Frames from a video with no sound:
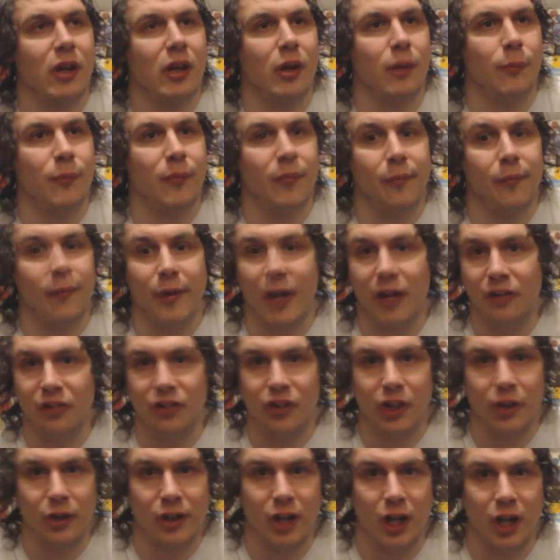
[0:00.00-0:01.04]
um,
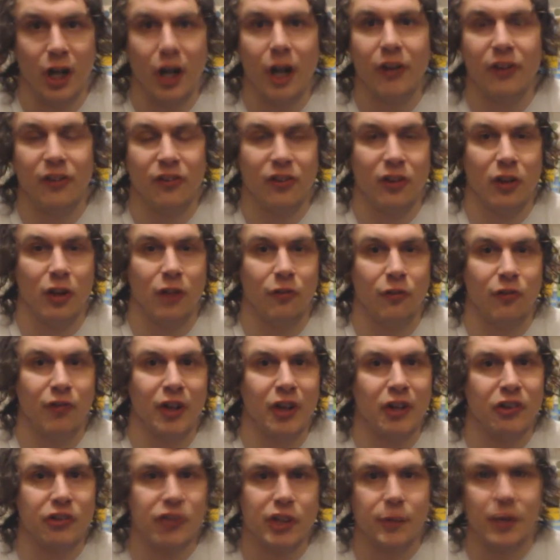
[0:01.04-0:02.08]
as you know, guys, it's a lot
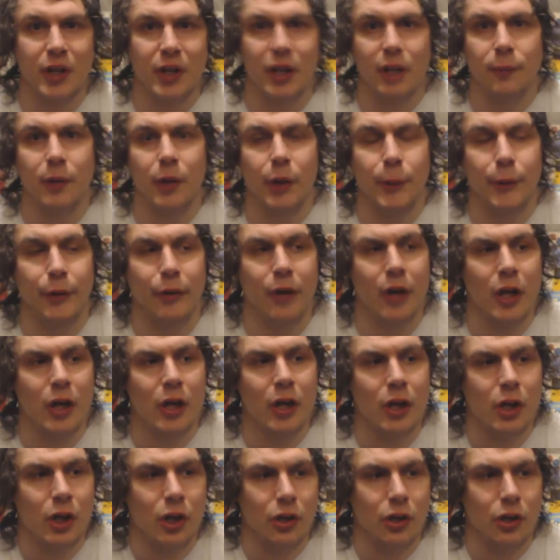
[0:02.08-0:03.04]
very snowy at the moment.